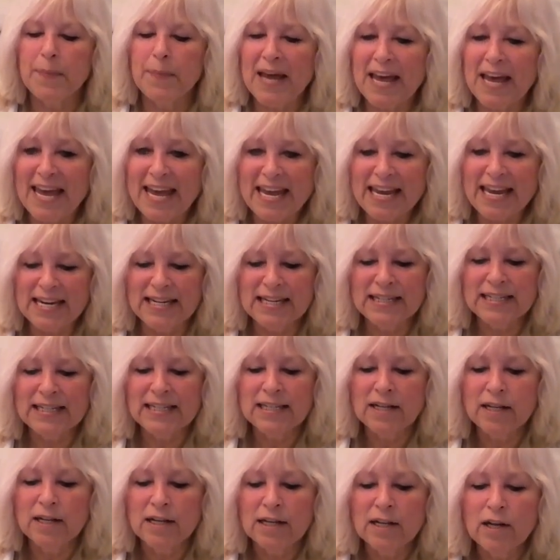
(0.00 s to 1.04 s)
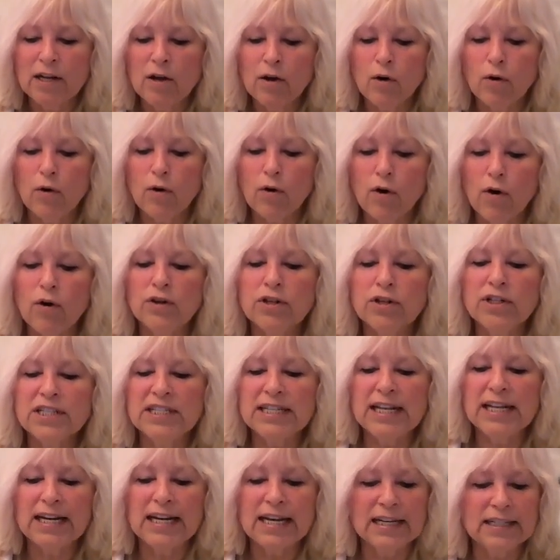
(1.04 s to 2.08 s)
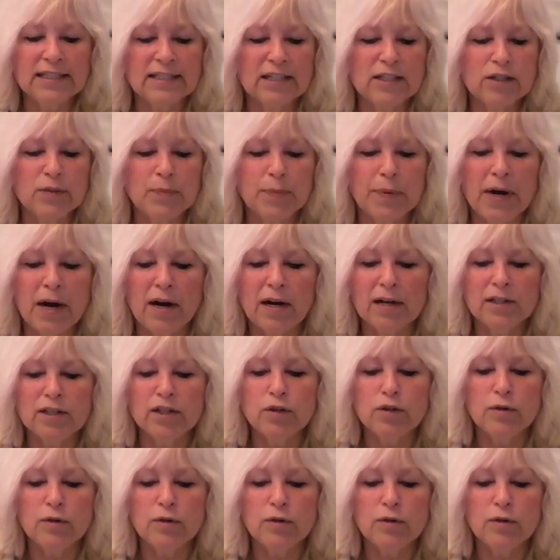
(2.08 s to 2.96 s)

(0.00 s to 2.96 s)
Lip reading: pain on selected part